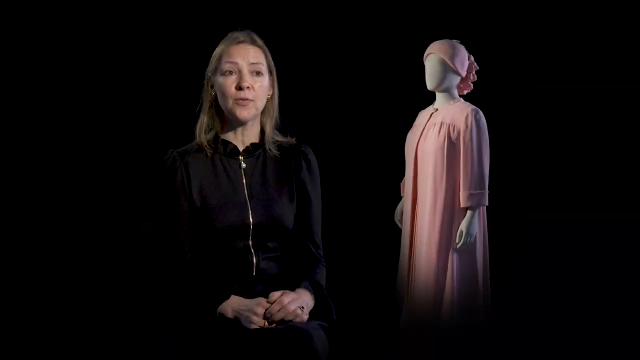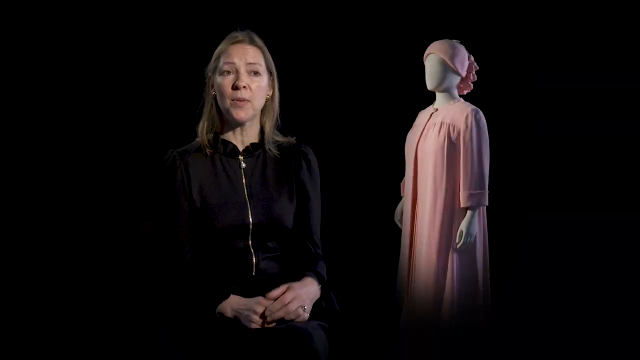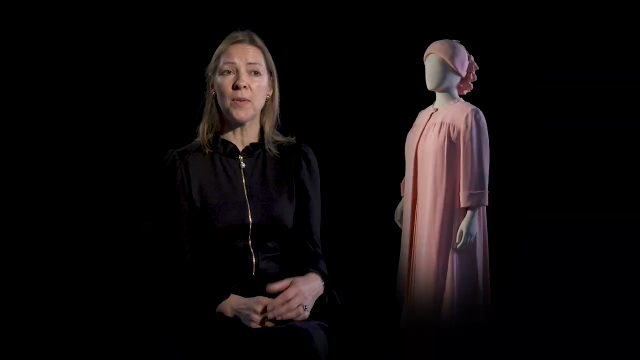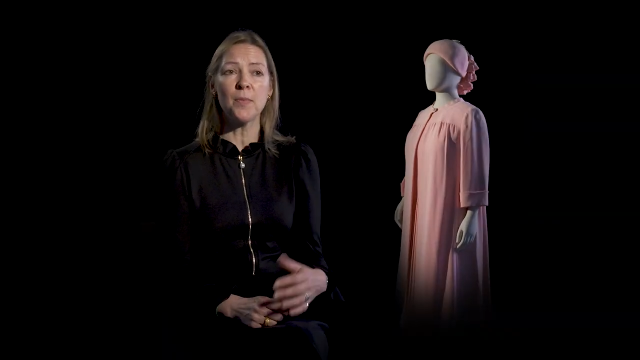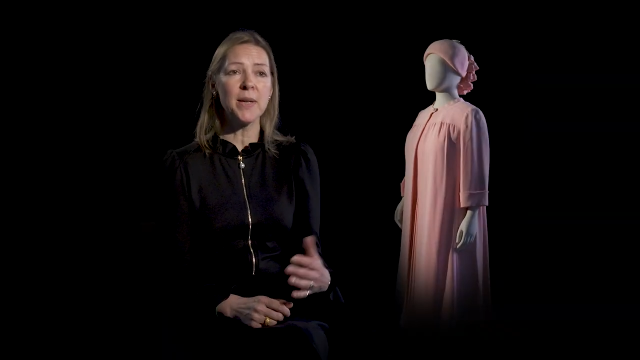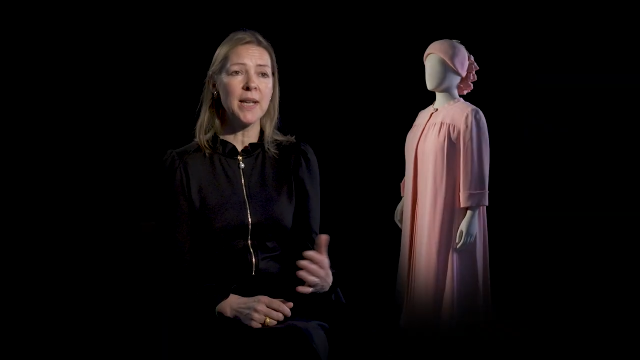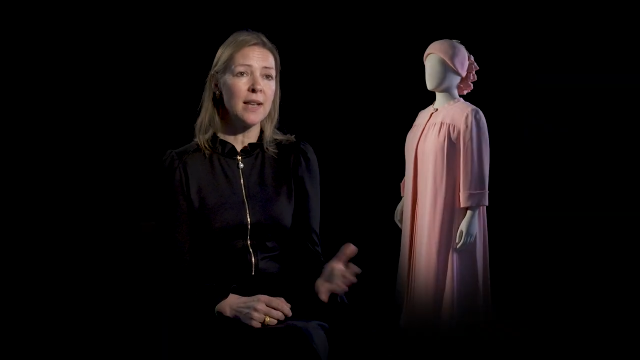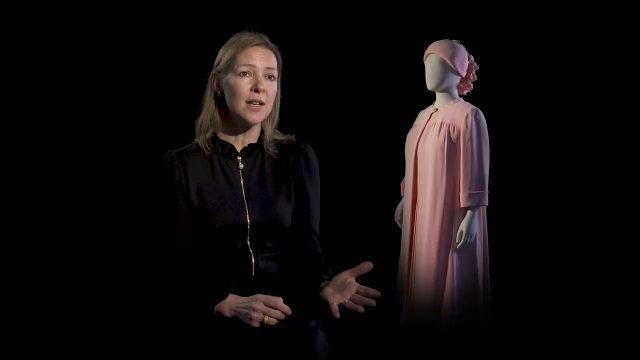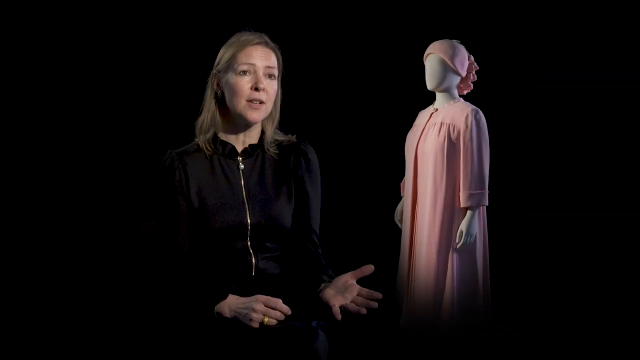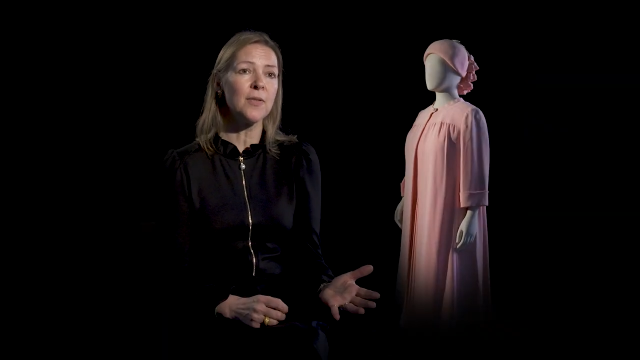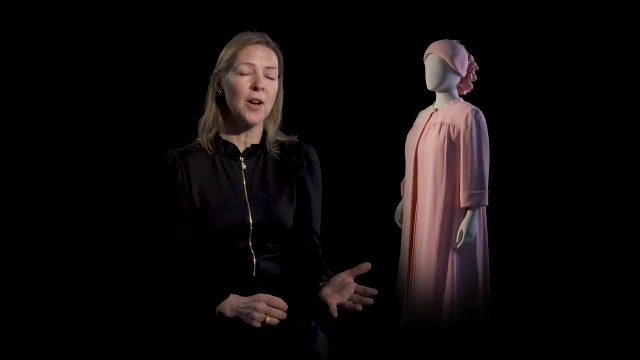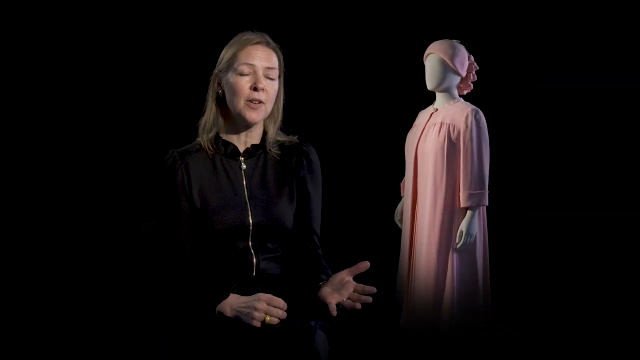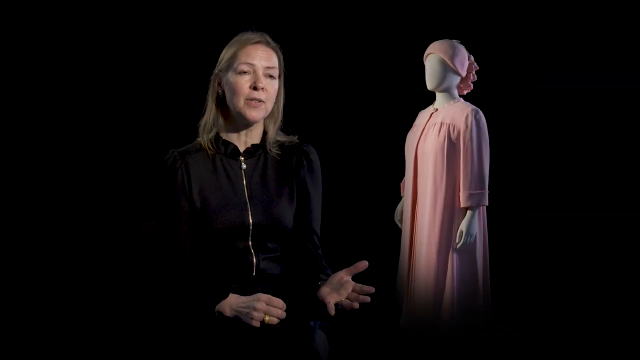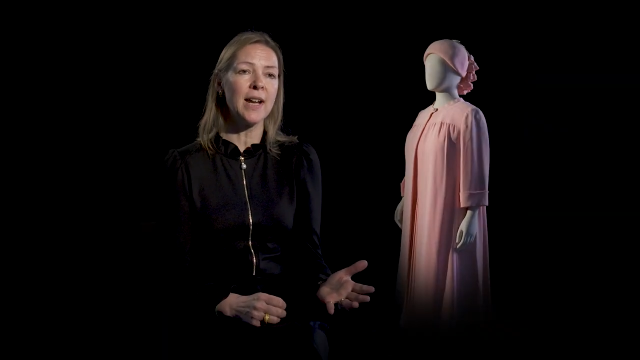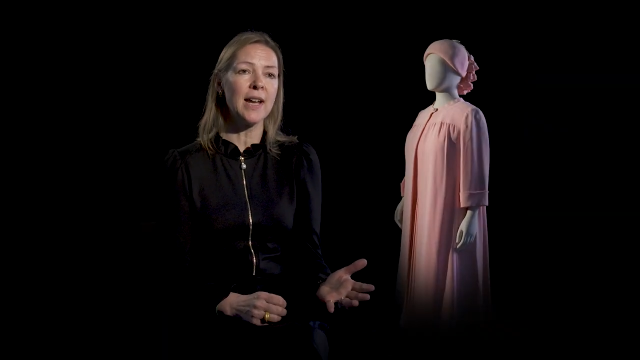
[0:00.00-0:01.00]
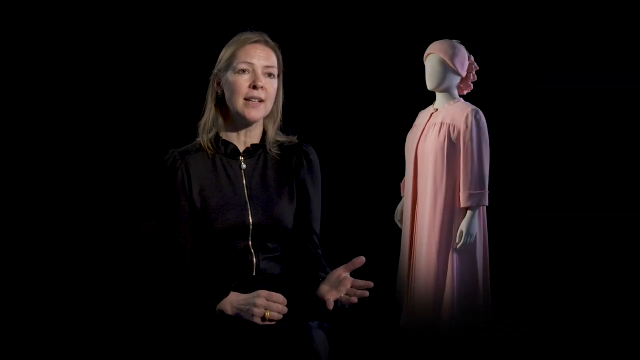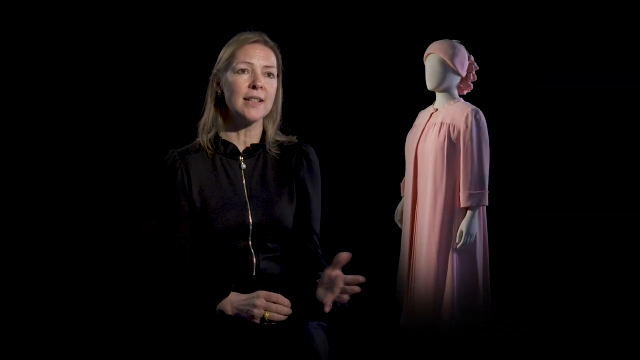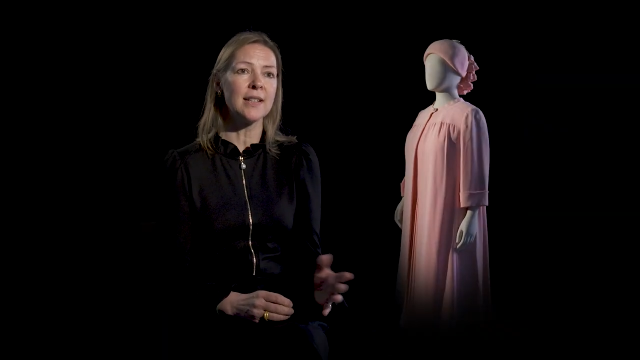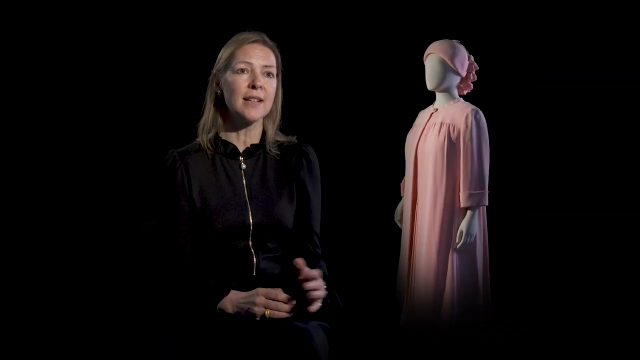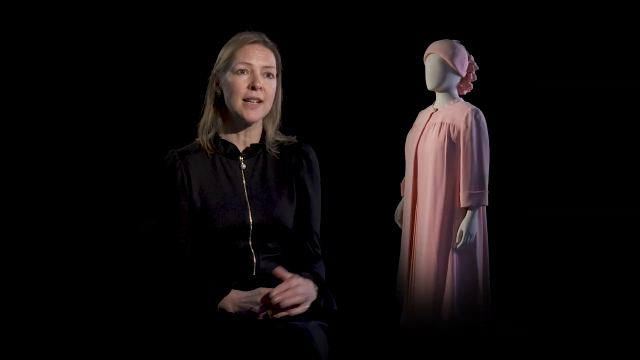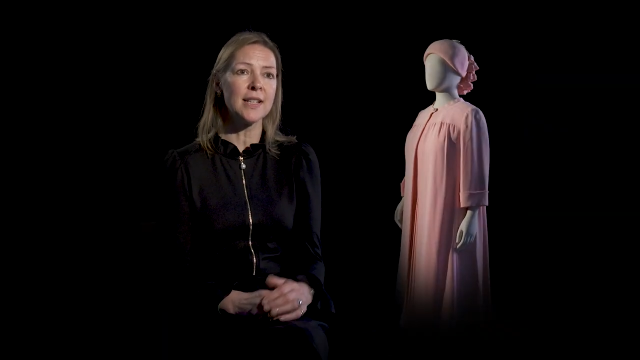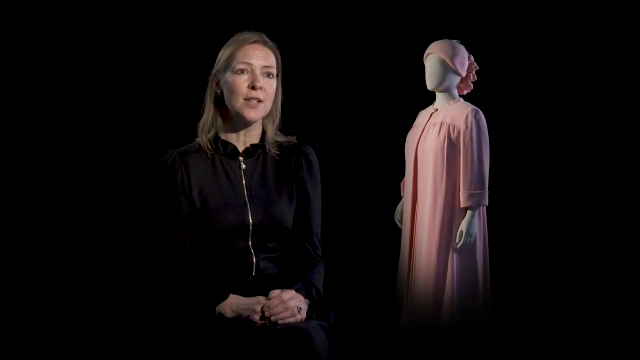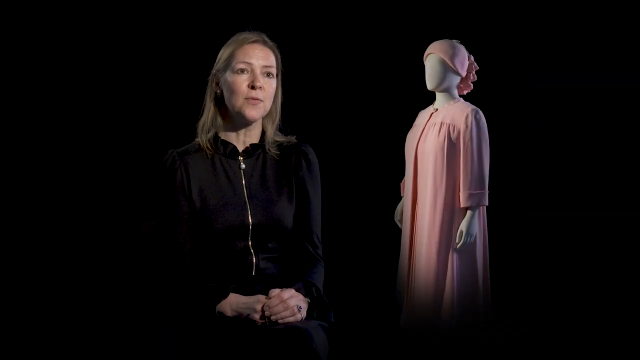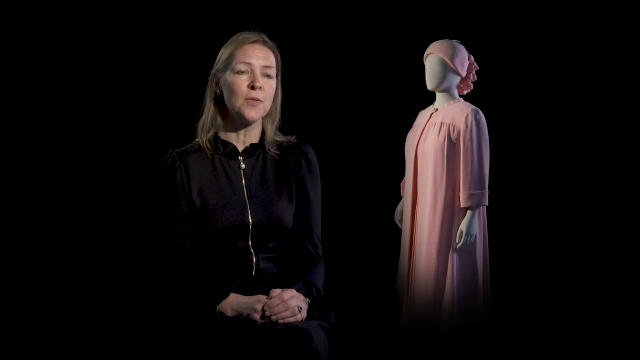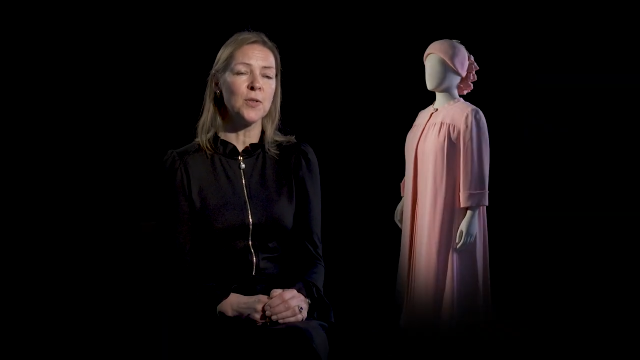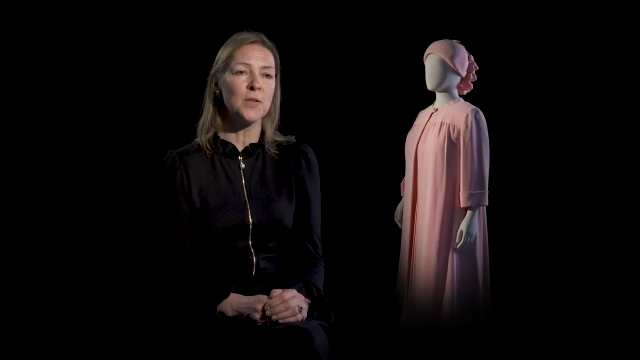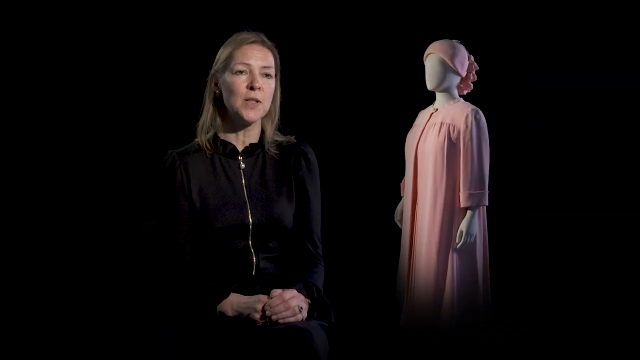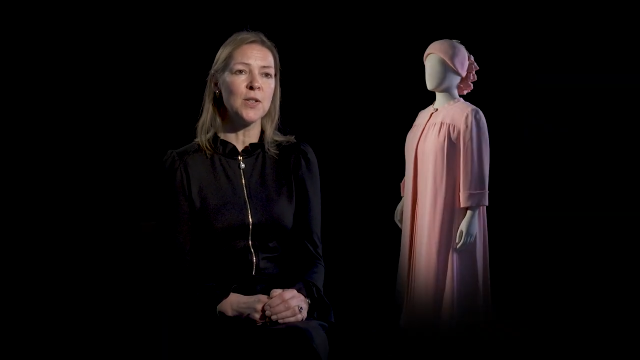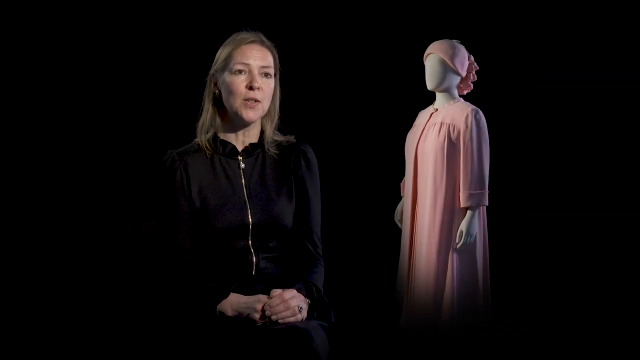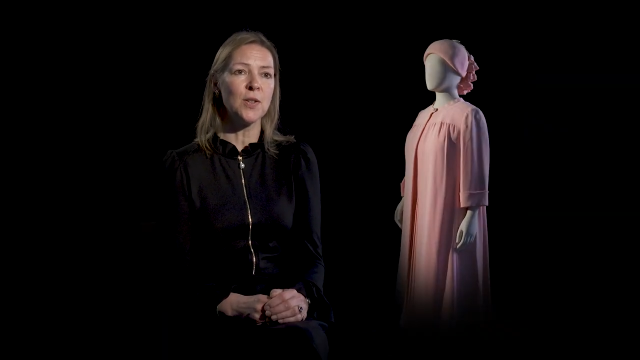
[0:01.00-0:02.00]
from the beginning of her reign in
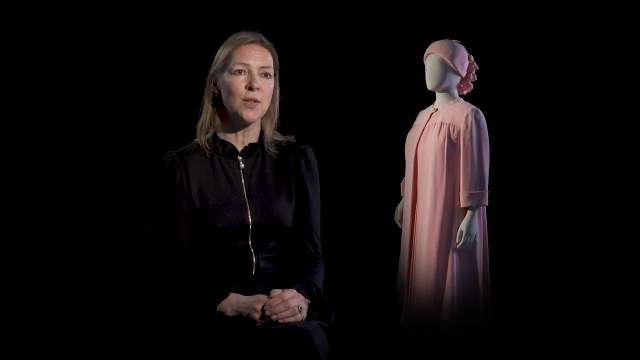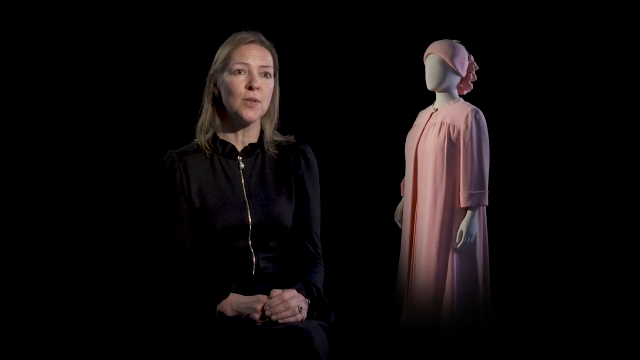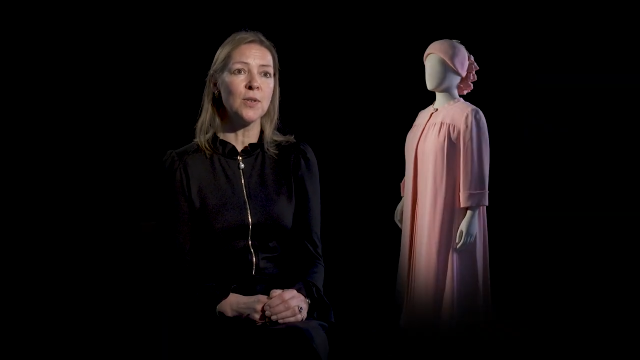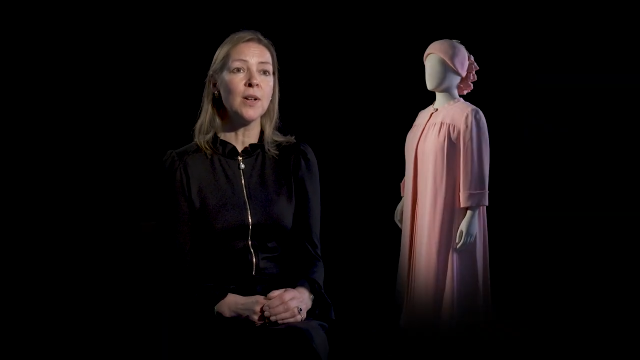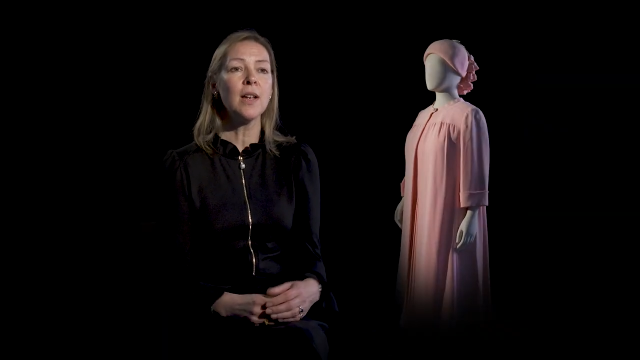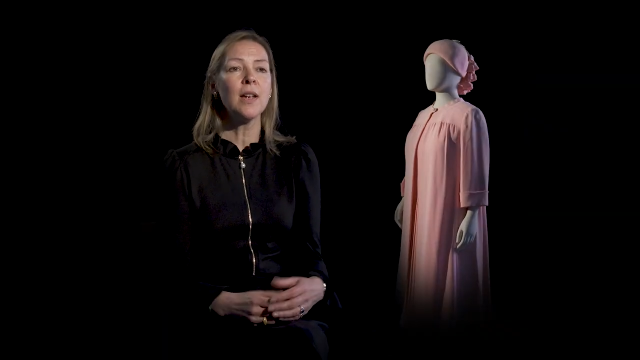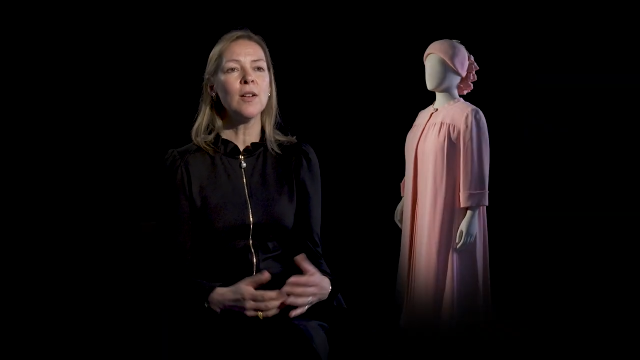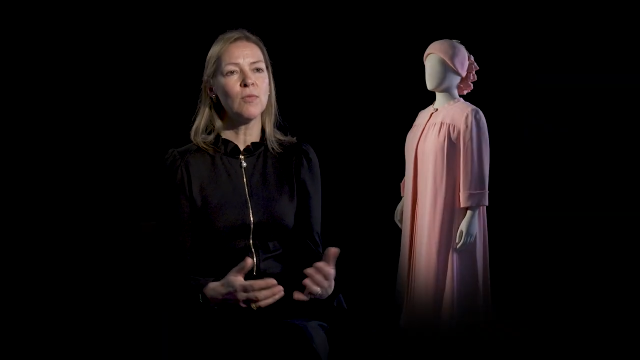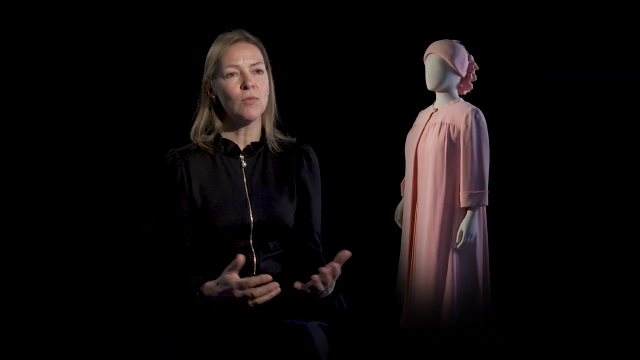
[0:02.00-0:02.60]
1952